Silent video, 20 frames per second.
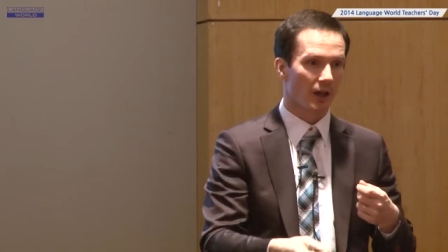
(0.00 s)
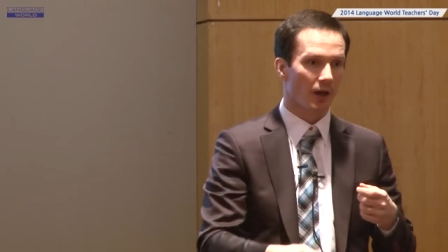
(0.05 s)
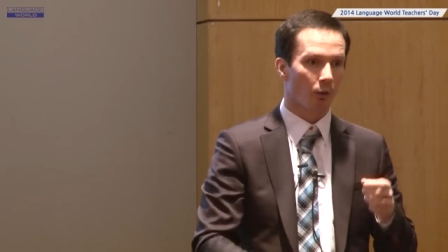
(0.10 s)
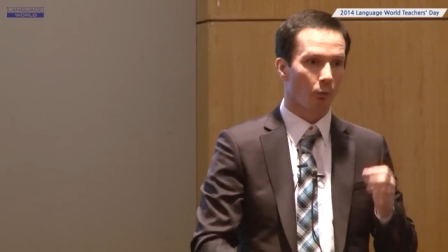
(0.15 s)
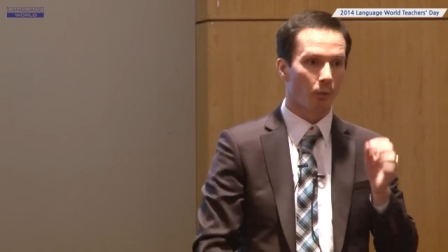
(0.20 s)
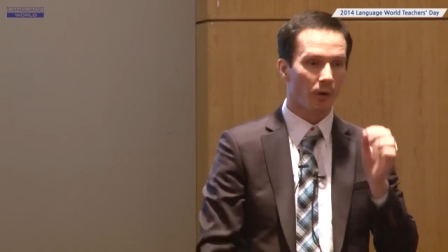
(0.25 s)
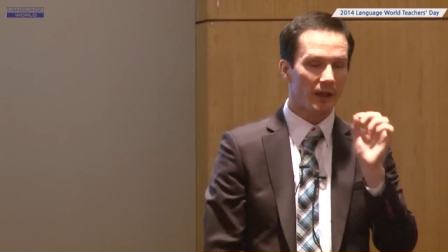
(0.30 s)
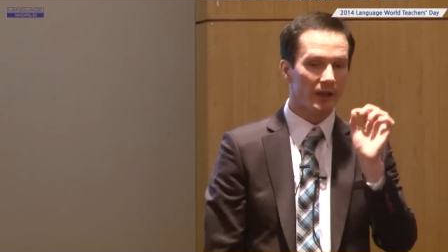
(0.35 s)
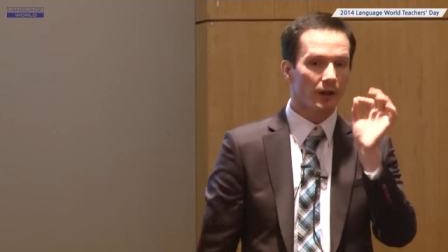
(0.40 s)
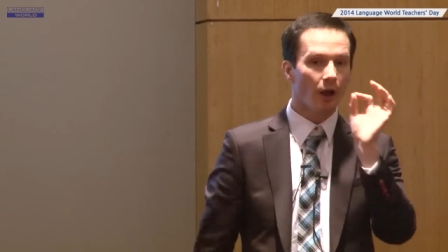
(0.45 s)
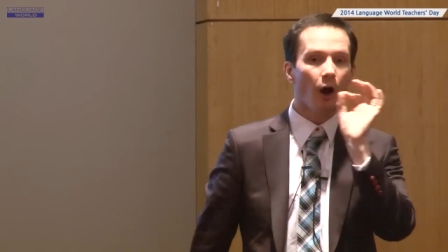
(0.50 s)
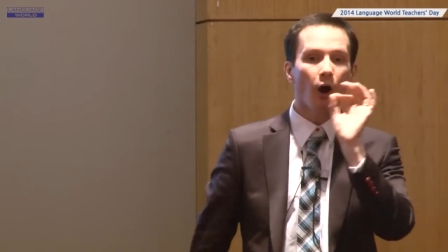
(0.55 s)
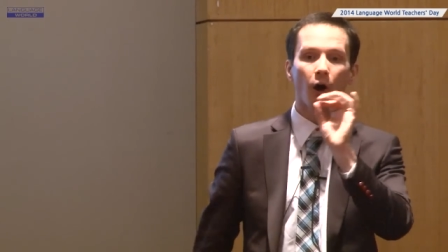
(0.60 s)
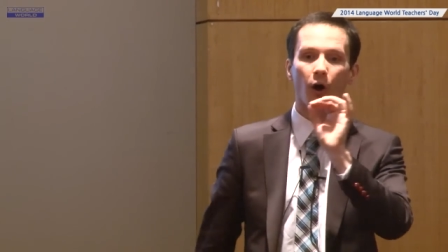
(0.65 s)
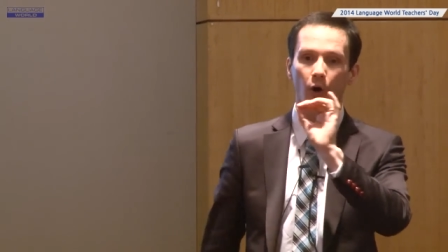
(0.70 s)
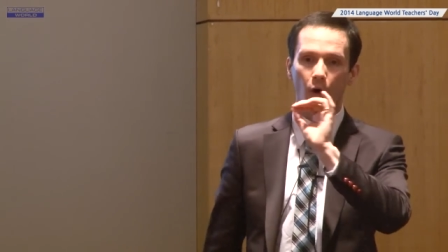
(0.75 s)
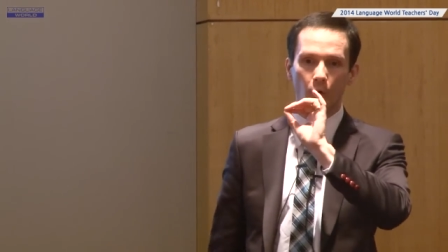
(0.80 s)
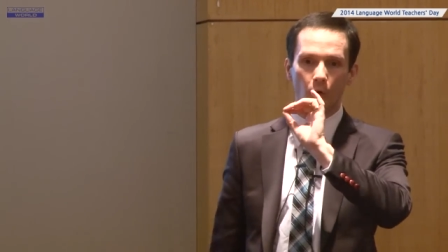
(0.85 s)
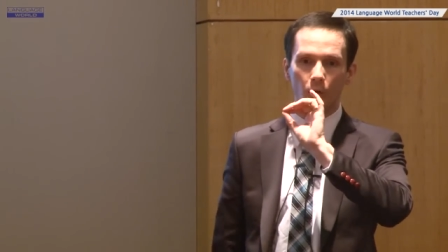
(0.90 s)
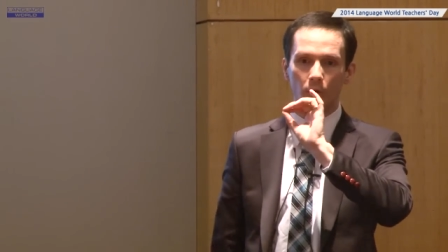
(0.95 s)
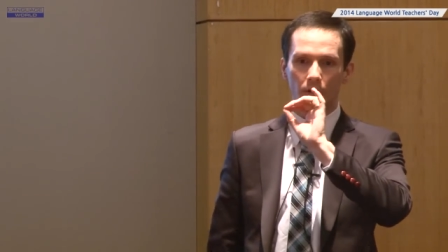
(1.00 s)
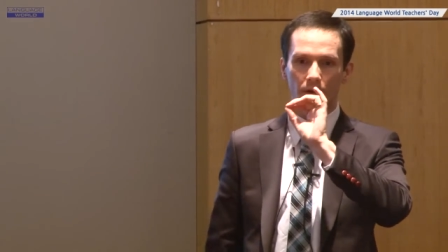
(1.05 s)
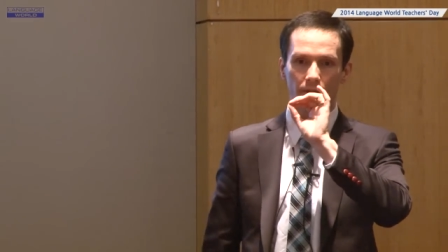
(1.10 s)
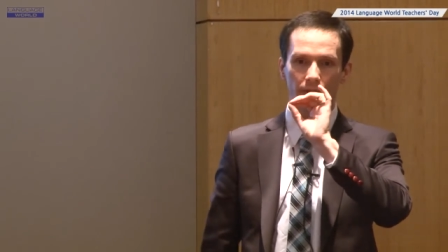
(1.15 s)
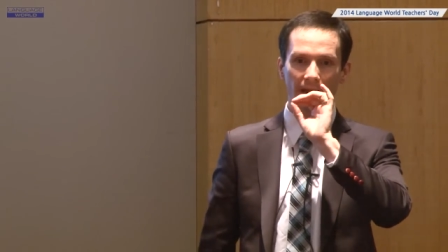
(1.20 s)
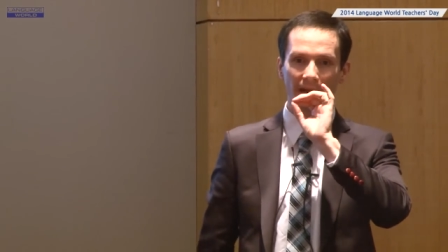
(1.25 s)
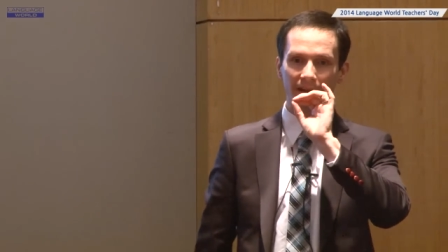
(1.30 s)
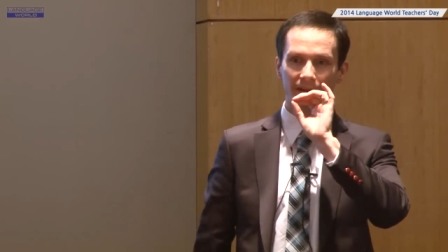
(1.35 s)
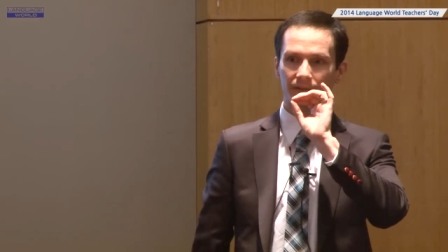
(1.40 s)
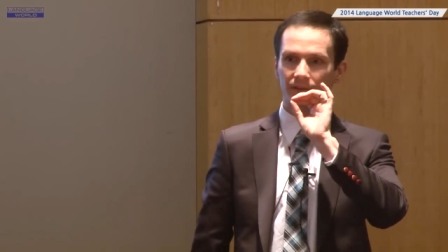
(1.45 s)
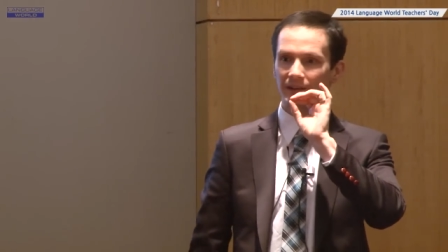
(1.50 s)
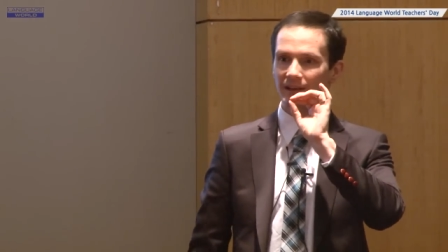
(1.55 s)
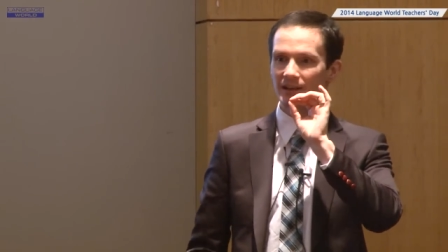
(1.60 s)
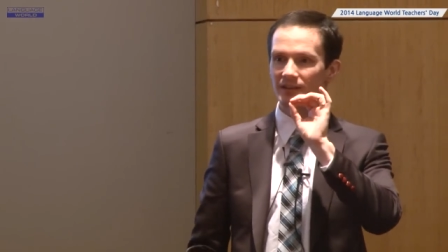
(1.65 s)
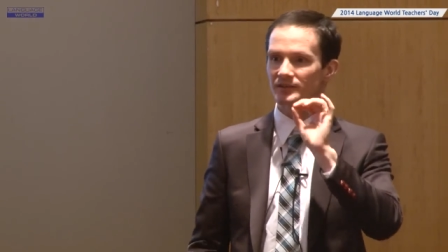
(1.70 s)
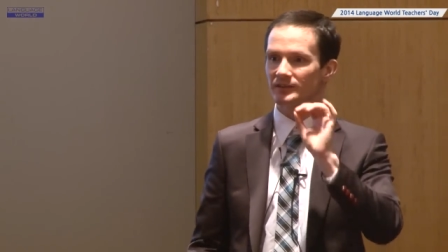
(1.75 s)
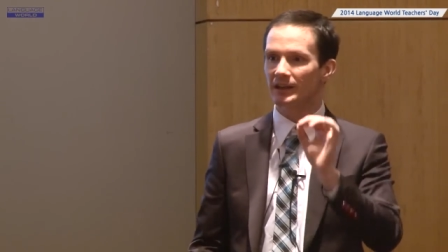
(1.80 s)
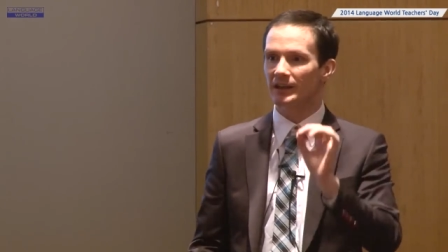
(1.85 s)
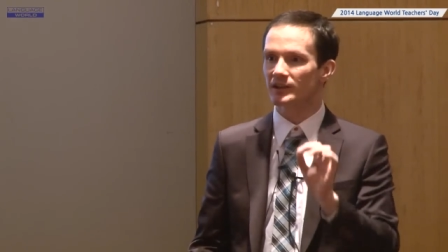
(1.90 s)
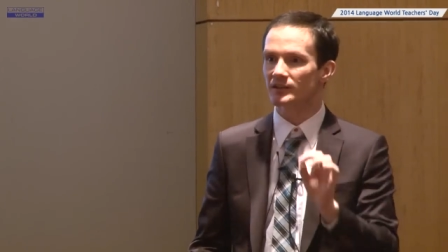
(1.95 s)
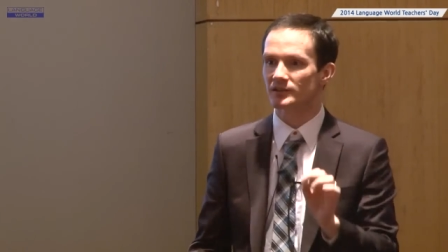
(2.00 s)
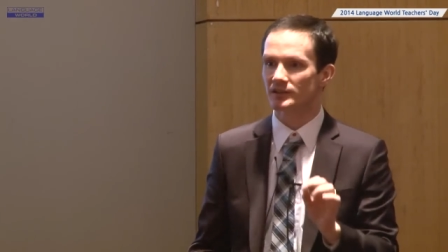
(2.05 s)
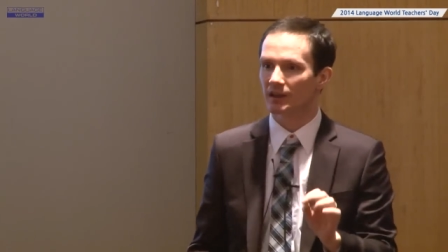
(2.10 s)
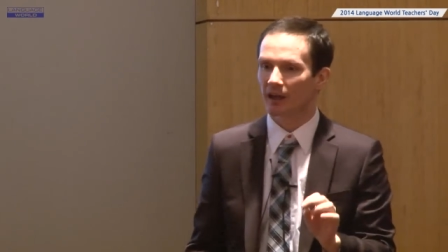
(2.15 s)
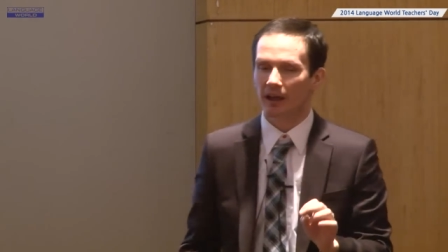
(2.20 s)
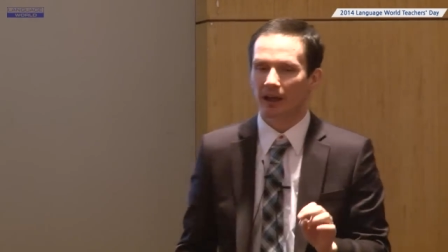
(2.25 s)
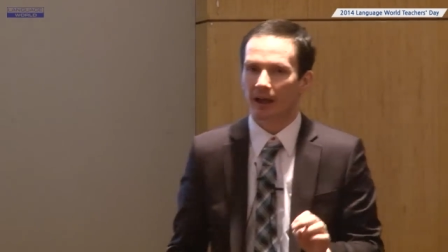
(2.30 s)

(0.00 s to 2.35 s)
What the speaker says: We know that these things,